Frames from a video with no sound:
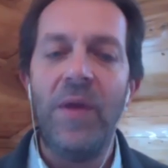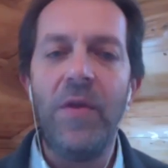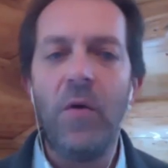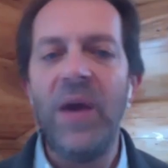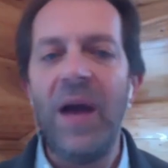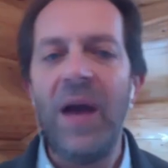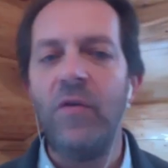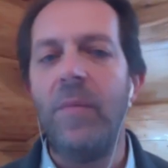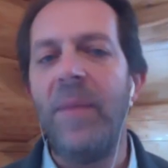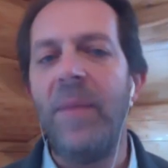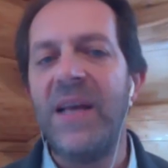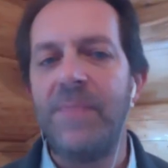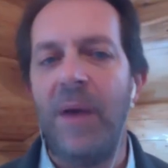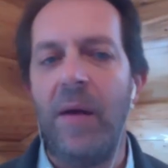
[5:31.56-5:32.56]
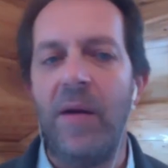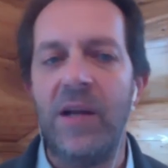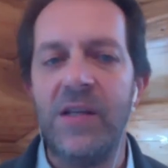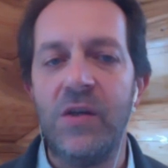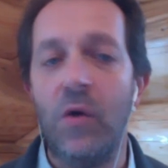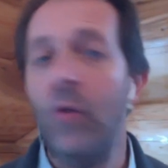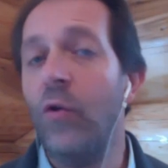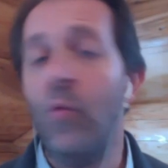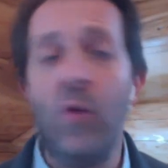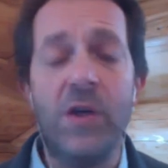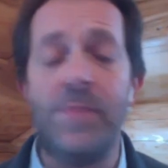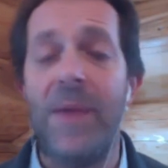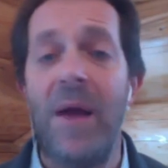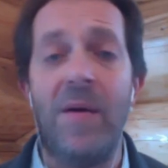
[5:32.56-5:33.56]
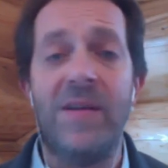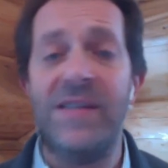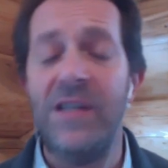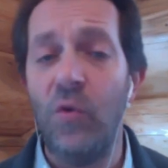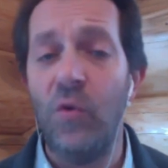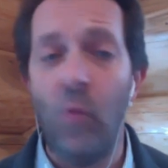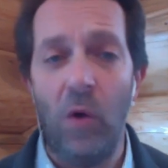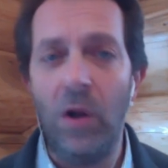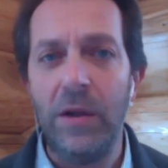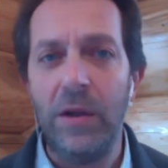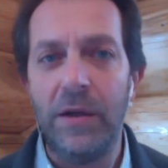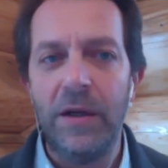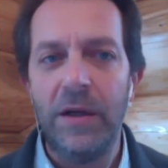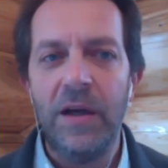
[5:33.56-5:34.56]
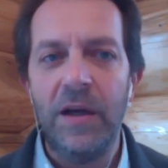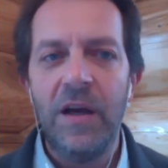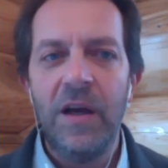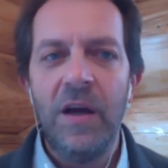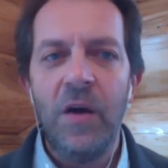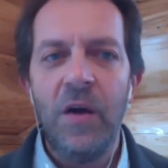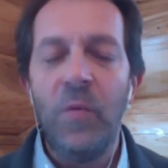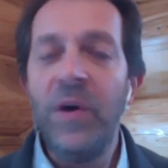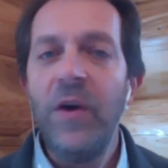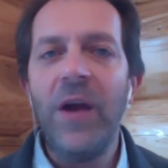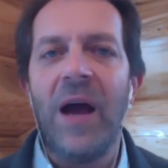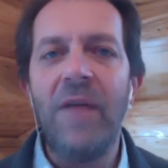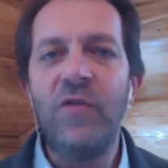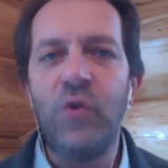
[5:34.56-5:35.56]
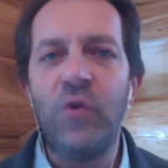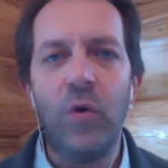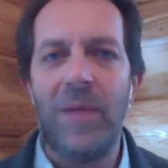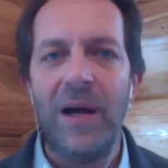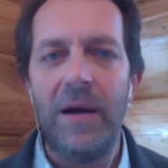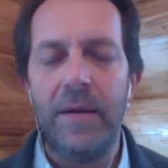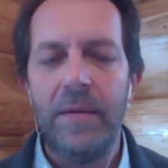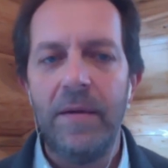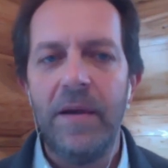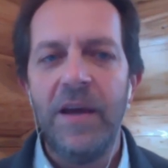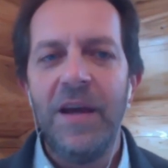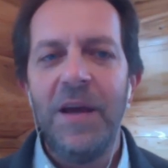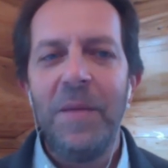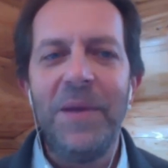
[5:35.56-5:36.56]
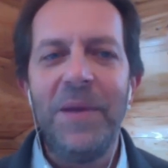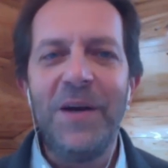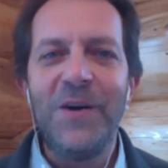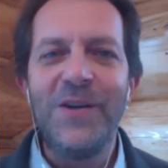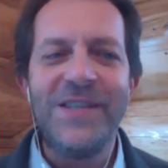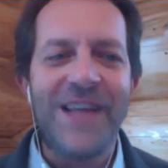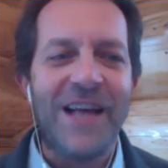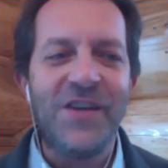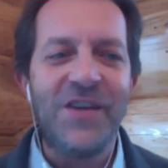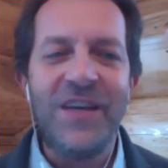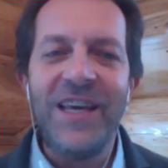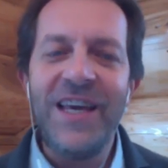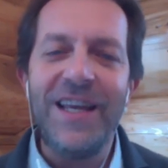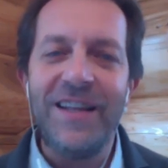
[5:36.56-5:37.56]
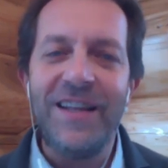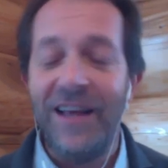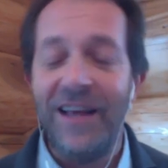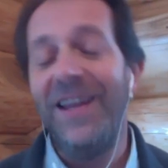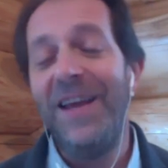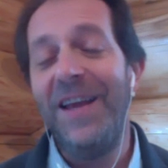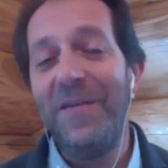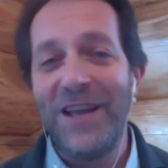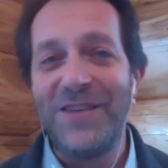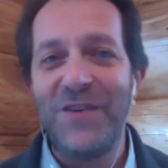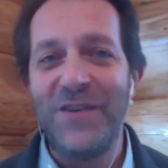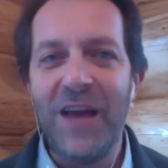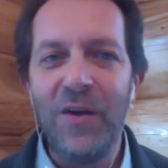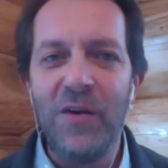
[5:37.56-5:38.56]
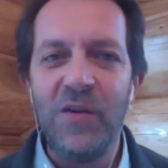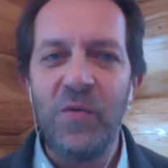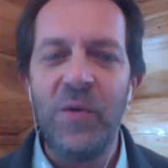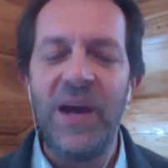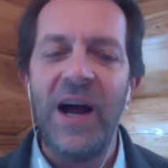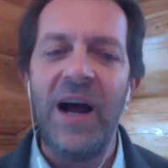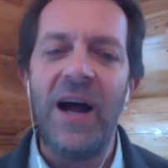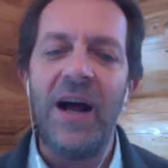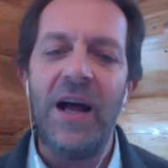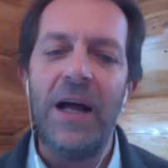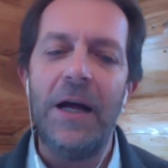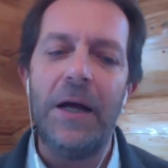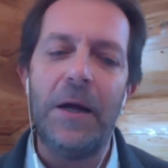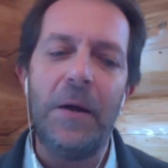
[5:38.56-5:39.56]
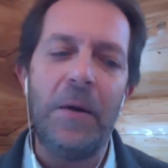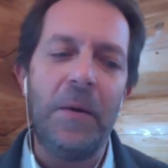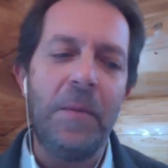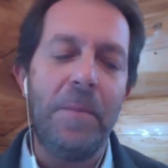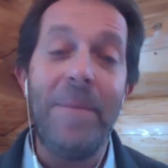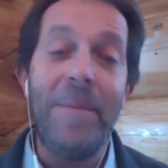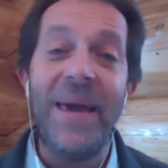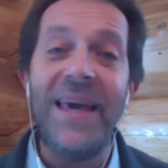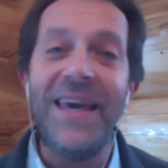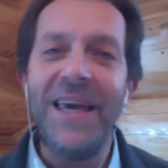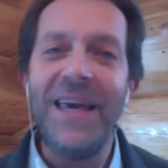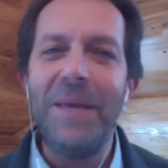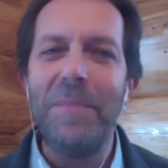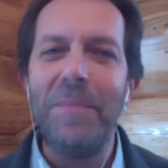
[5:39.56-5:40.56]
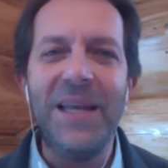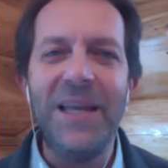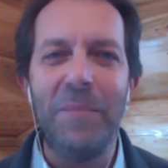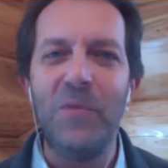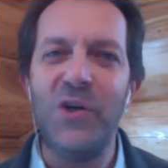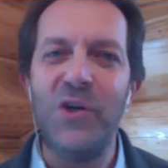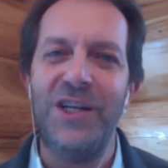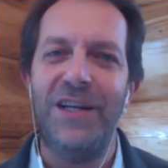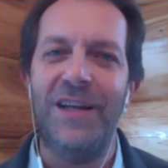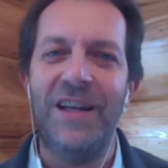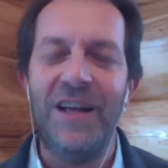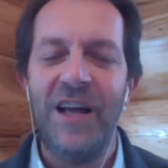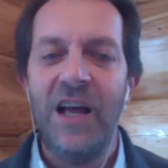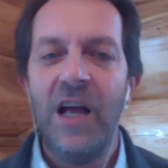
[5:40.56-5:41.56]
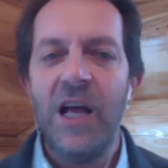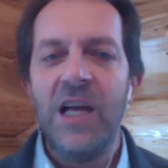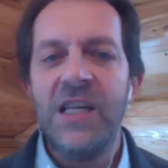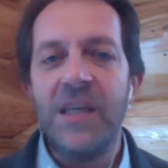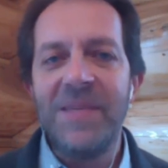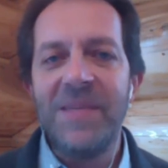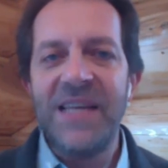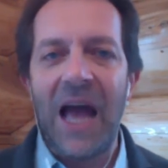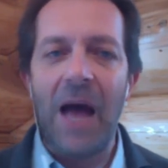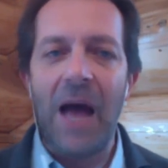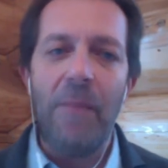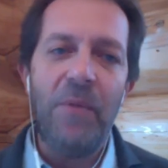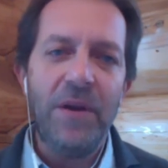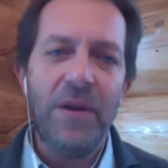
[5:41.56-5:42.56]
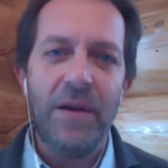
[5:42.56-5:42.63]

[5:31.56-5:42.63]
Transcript: we have the best parents or the worst parents in the world we're going to have trauma because as a kid and even as an adult we are uh, making meaning machine something happen